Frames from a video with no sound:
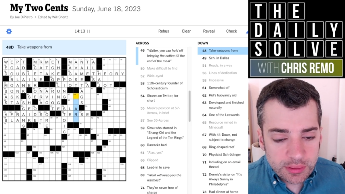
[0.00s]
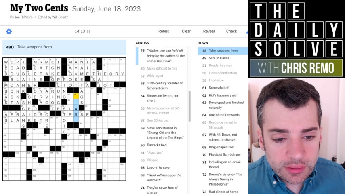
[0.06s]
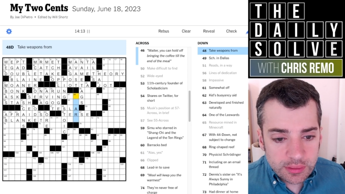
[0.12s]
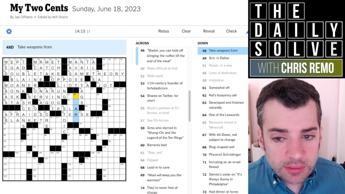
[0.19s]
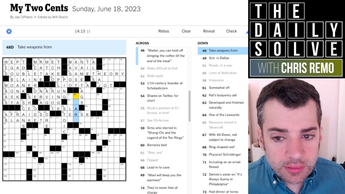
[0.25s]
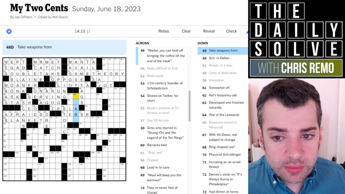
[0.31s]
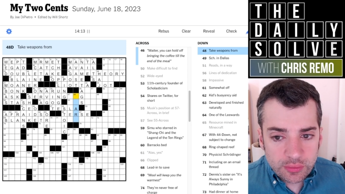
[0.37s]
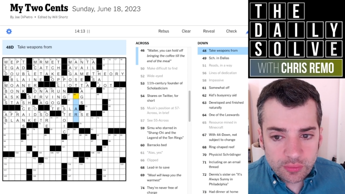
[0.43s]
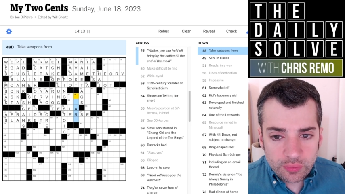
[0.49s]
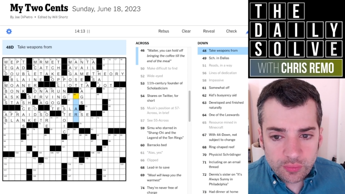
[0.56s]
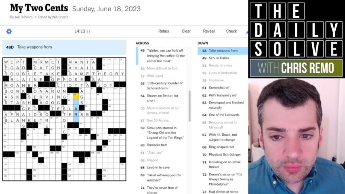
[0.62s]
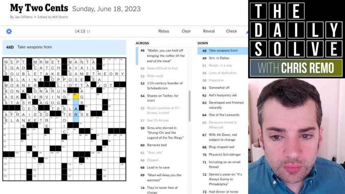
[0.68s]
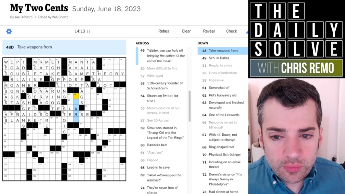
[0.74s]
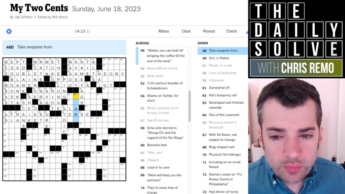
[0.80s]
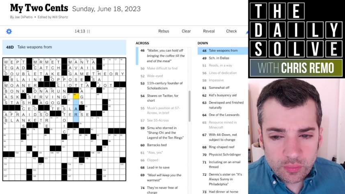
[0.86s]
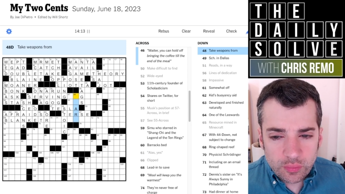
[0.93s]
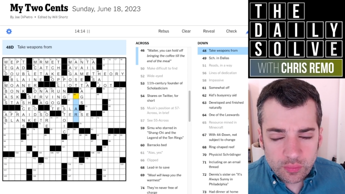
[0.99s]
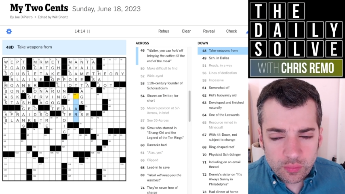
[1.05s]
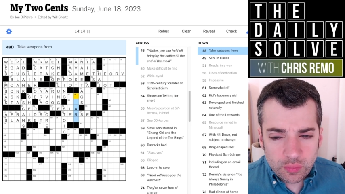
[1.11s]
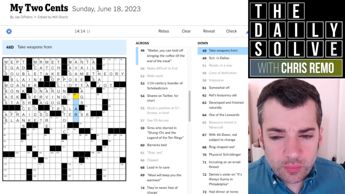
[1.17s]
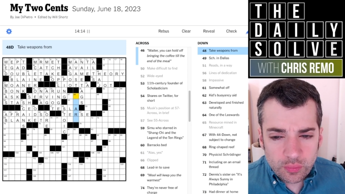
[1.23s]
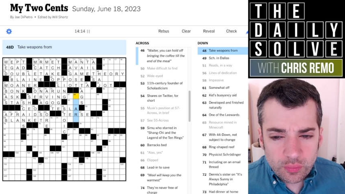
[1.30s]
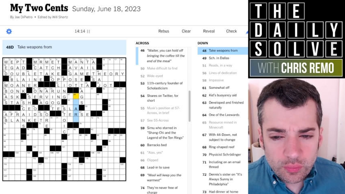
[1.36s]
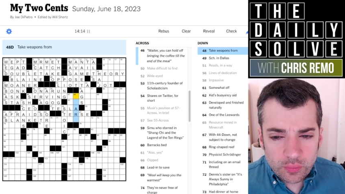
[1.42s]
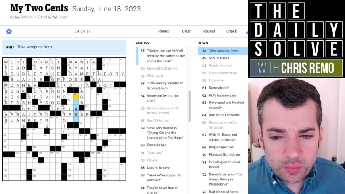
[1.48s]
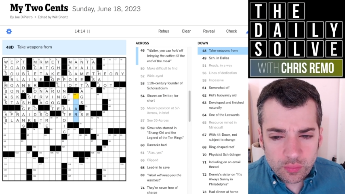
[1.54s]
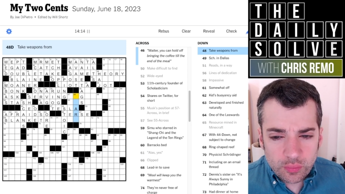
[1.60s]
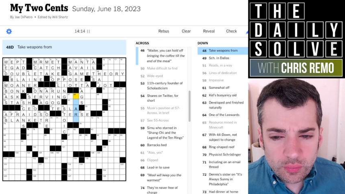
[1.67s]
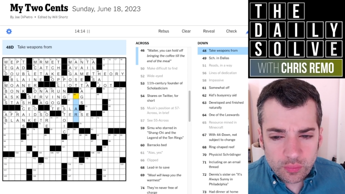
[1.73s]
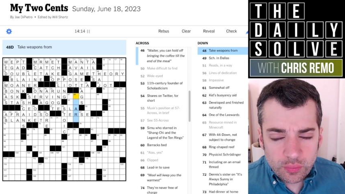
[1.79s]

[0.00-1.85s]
[no speech]